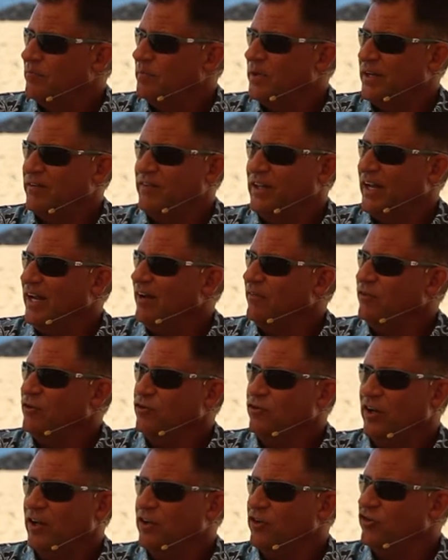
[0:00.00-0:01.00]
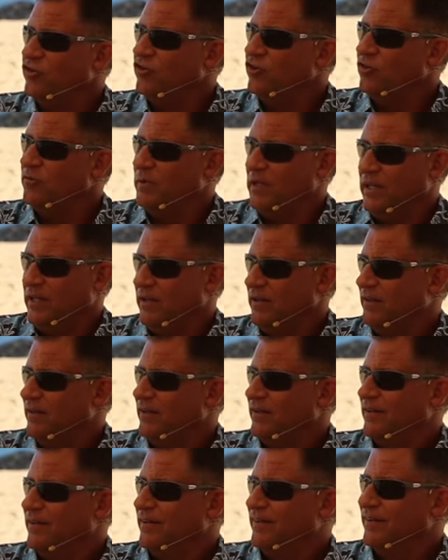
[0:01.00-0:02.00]
But if they ever try to sue me
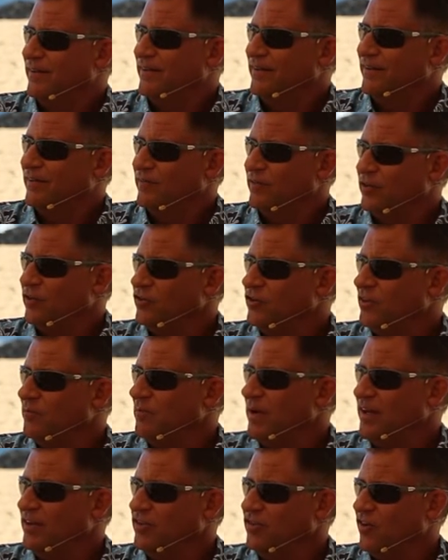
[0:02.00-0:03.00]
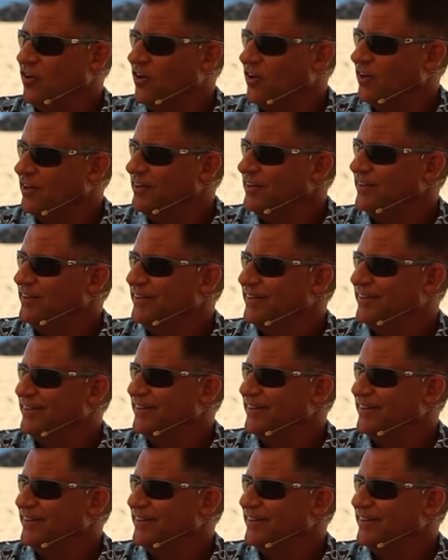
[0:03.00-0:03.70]
for using my song,